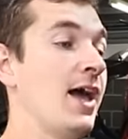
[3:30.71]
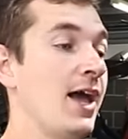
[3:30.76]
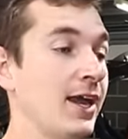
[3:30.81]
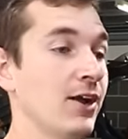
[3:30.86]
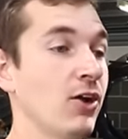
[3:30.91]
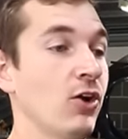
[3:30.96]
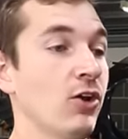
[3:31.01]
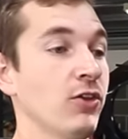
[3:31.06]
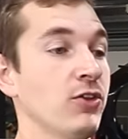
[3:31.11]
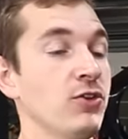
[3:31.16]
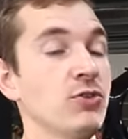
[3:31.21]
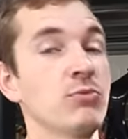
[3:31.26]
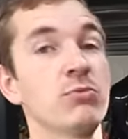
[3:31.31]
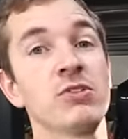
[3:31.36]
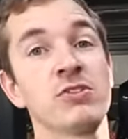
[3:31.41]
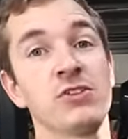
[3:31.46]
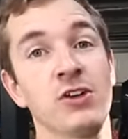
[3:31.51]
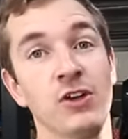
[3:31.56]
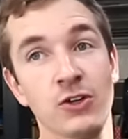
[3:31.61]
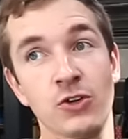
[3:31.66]
and all the
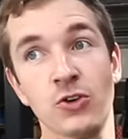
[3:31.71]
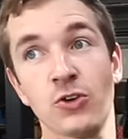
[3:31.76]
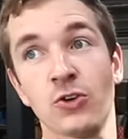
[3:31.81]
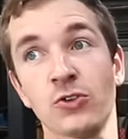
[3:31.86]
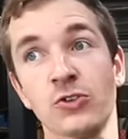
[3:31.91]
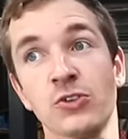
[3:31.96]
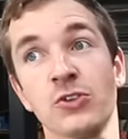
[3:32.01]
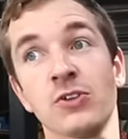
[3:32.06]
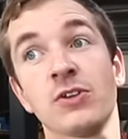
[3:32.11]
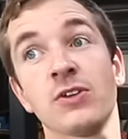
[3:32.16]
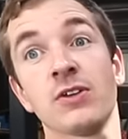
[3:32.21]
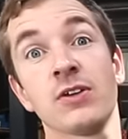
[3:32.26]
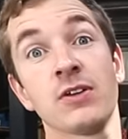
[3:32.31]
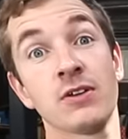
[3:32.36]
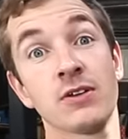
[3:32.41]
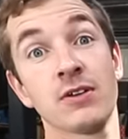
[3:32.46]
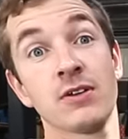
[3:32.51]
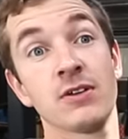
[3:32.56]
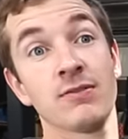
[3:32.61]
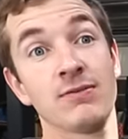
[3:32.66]
numbers that are good
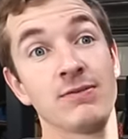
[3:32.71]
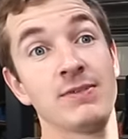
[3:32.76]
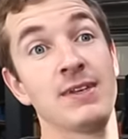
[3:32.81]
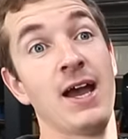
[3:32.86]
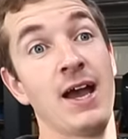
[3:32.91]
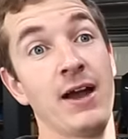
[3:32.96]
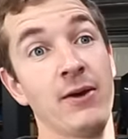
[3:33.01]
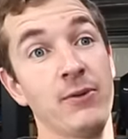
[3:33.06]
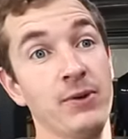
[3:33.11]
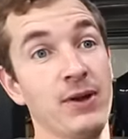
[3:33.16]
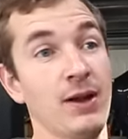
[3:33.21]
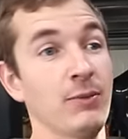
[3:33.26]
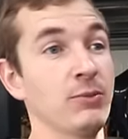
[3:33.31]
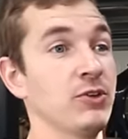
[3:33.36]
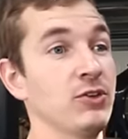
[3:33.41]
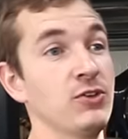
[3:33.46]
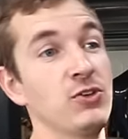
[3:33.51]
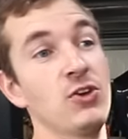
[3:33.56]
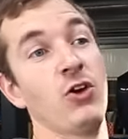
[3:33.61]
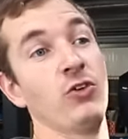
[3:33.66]
now.
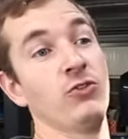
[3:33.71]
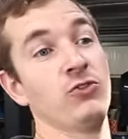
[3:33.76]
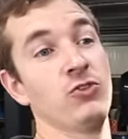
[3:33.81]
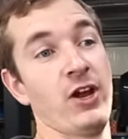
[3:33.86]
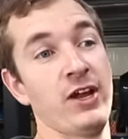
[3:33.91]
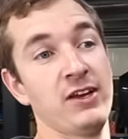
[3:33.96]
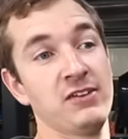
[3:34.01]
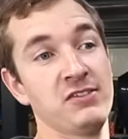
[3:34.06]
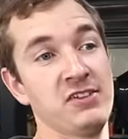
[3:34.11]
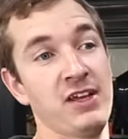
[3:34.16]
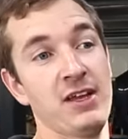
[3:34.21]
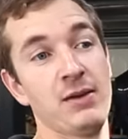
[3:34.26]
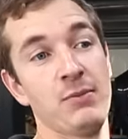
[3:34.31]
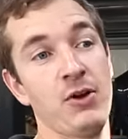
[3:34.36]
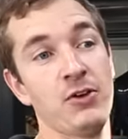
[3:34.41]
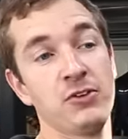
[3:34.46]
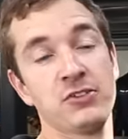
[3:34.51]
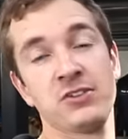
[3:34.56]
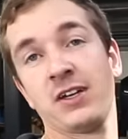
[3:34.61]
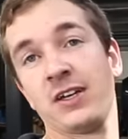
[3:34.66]
I'm gonna not try and say
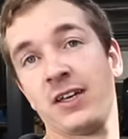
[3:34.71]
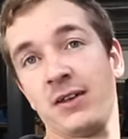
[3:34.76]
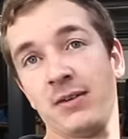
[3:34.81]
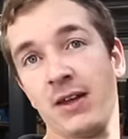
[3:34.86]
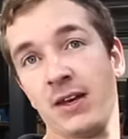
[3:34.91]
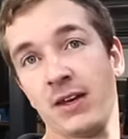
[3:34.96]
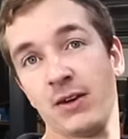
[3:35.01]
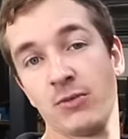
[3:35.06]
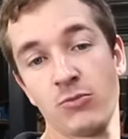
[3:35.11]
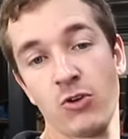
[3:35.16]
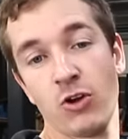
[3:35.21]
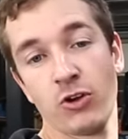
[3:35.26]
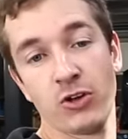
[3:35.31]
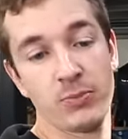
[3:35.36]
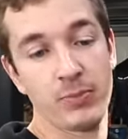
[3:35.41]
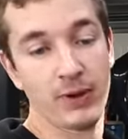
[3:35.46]
them all because I keep getting them wrong